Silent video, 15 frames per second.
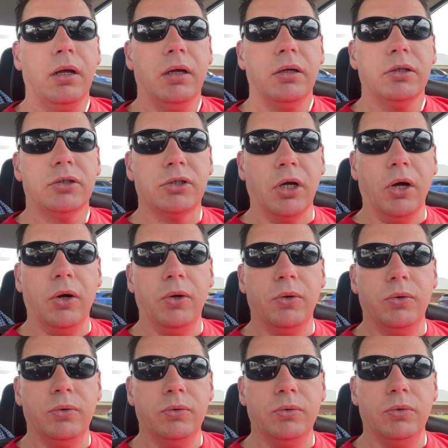
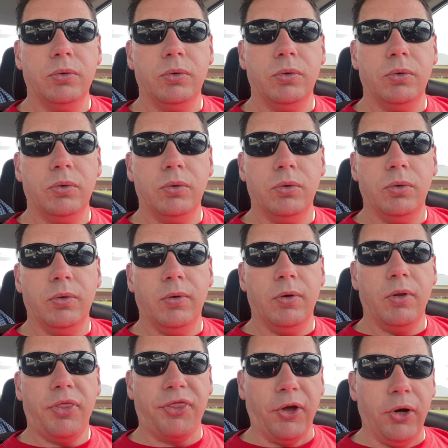So
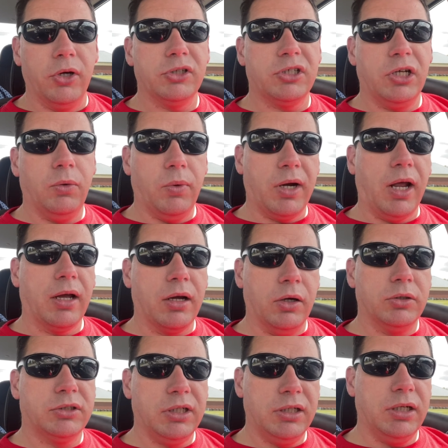Thursday when I go
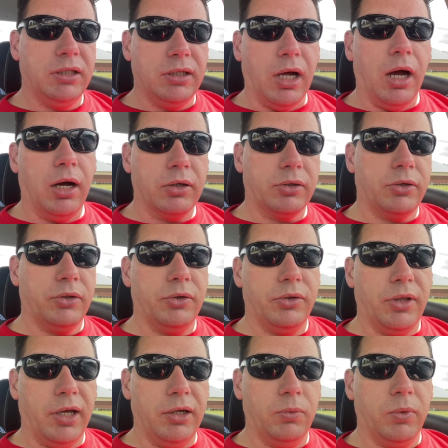see the doctor,
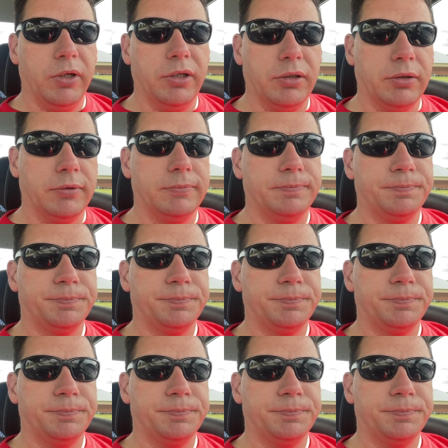they will